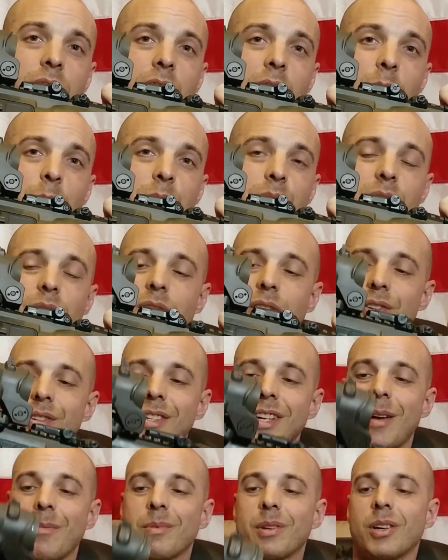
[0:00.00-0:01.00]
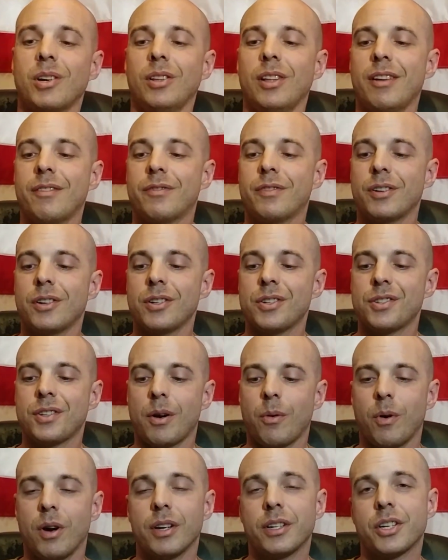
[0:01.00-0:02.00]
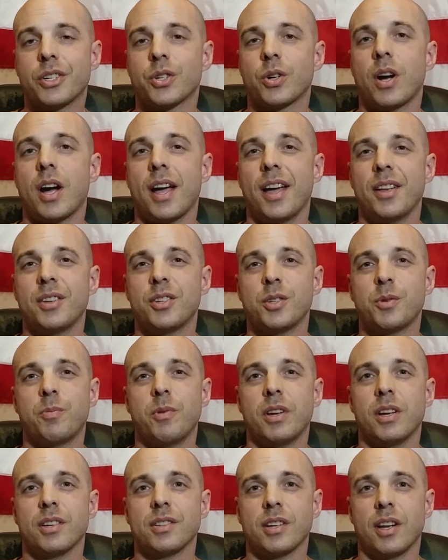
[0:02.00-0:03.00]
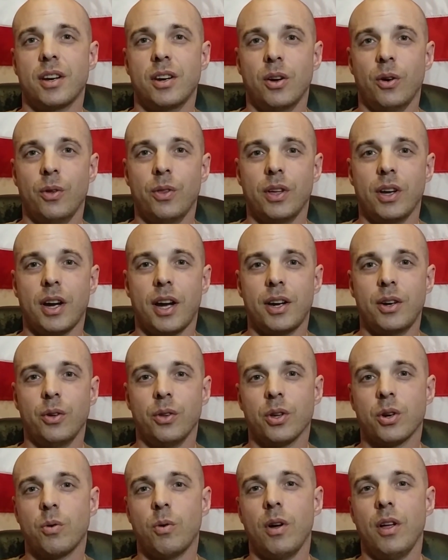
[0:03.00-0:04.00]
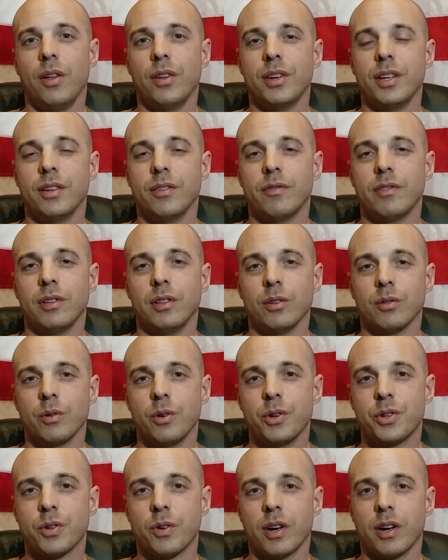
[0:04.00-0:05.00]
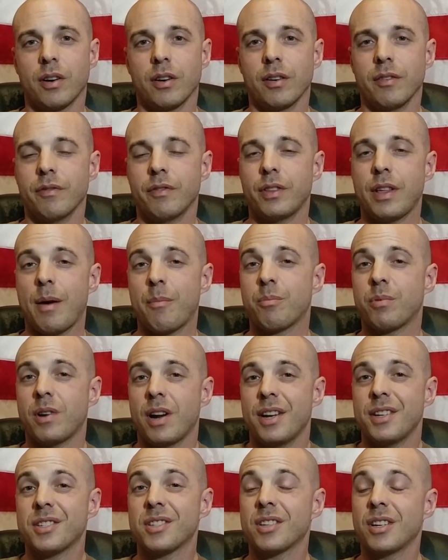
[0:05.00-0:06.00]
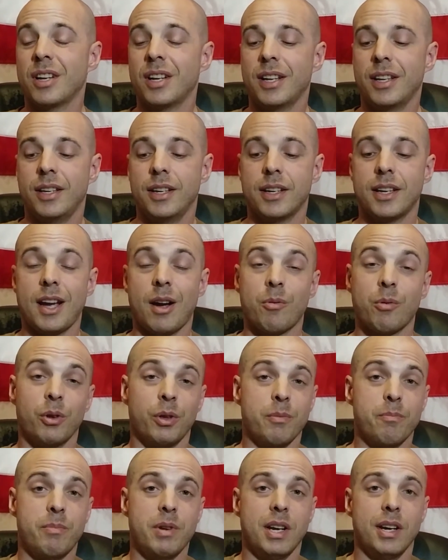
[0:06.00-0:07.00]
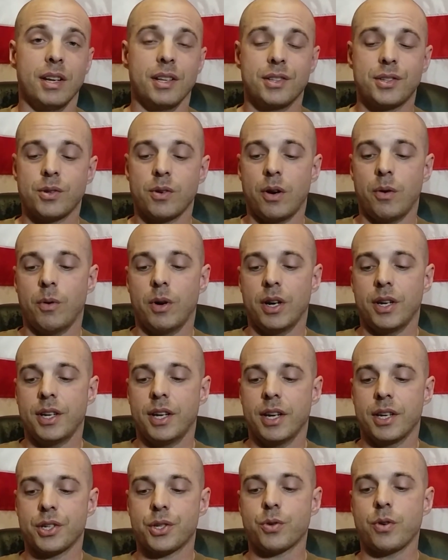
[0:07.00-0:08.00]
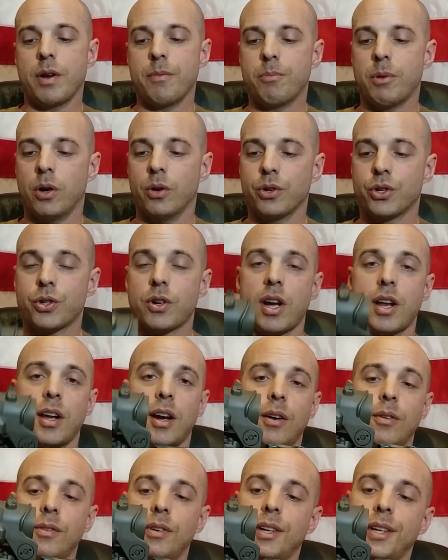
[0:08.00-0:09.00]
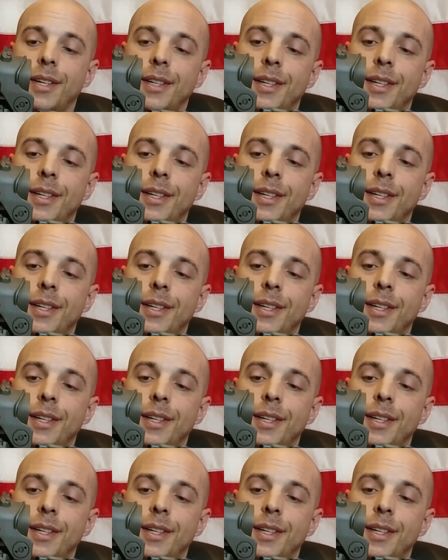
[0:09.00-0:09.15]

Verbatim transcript: I was a little skeptical at first. I wanted to try it just because I know the I know the quality of the LaRue trigger. For that price, you can't really beat it. So I wanted to get a straight bow and try it out.